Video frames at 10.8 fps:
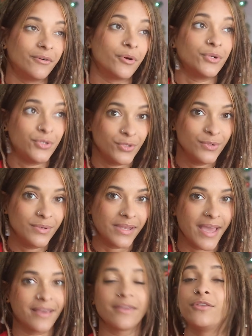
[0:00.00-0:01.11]
or do
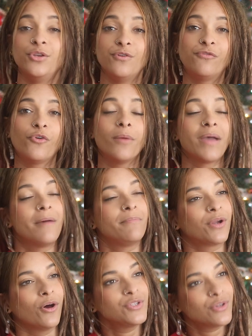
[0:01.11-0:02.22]
like the new format
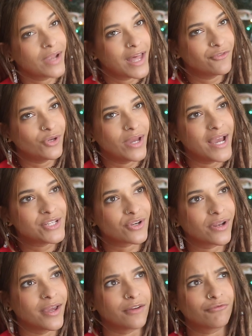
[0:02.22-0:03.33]
but also a lot of you guys are
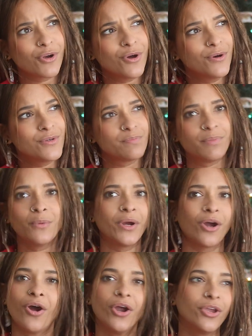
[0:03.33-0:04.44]
like rose but where
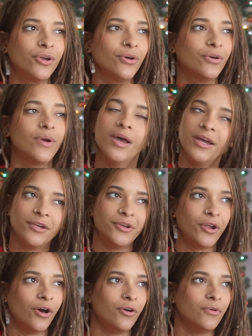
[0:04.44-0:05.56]
are you you
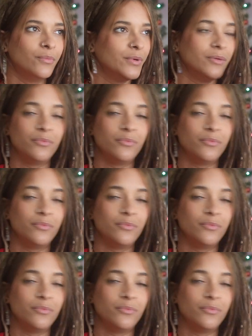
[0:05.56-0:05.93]
know we,